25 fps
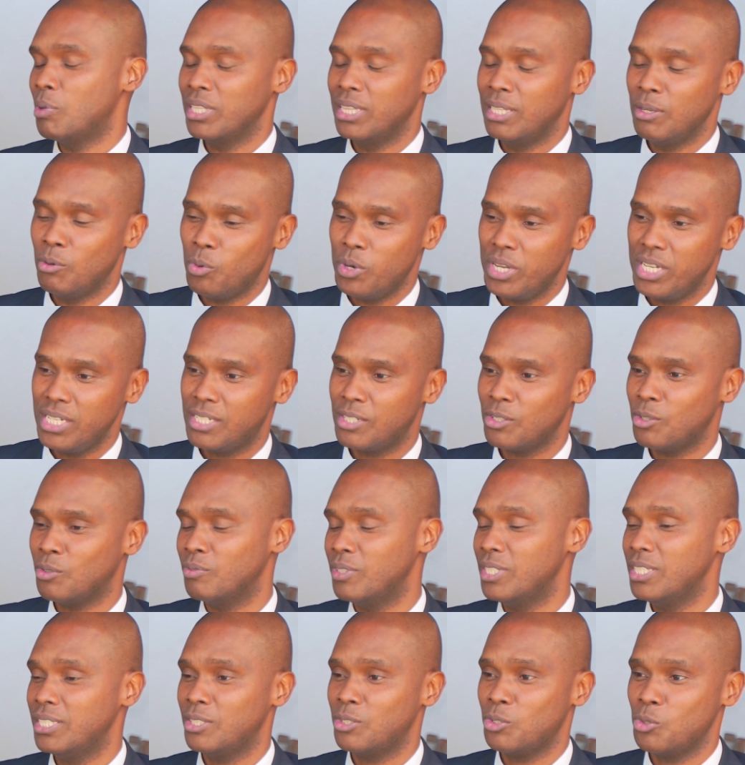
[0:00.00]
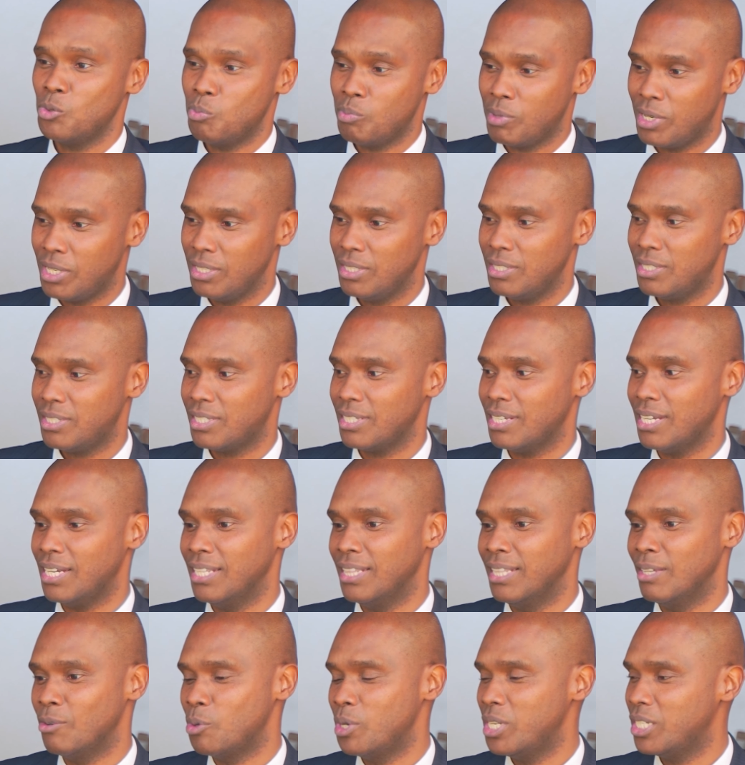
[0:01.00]
But the weight of these 2 months
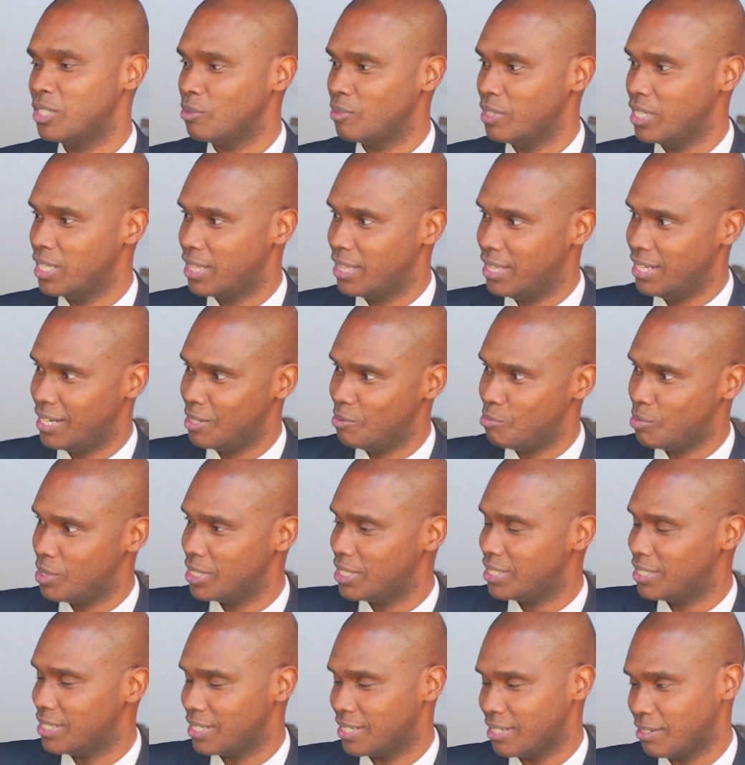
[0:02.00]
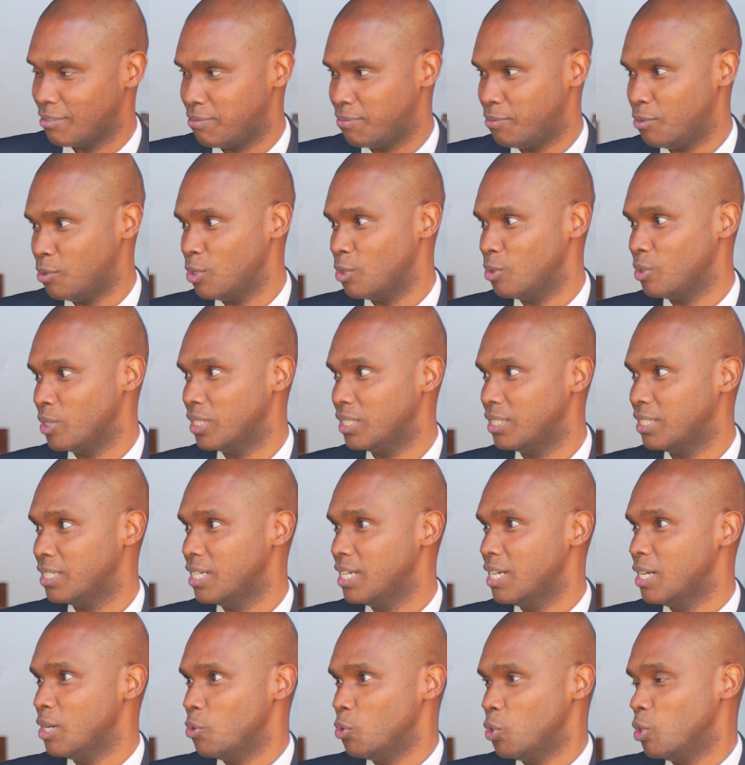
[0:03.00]
and the weight of the 3 months that are following
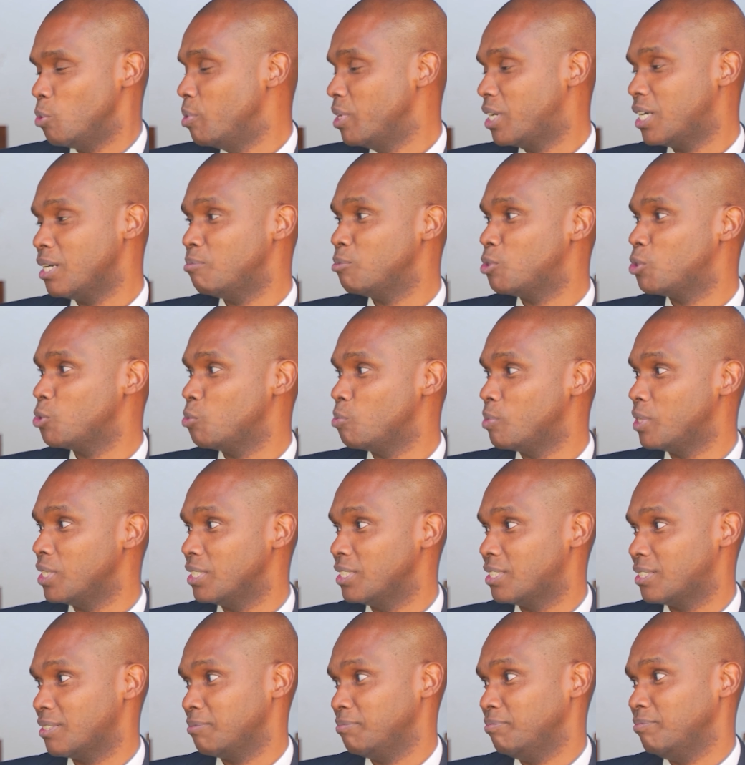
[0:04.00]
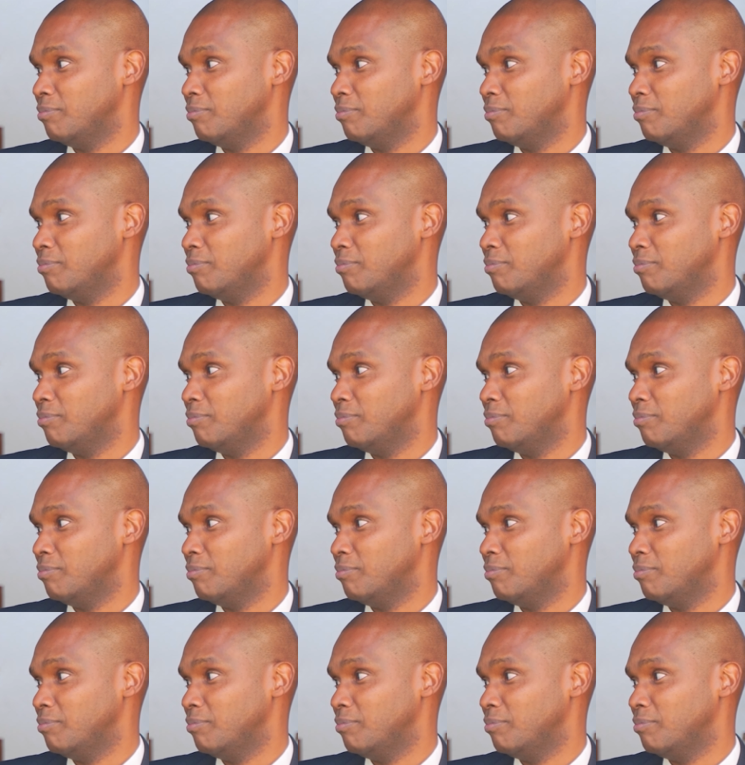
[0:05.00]
will become too much.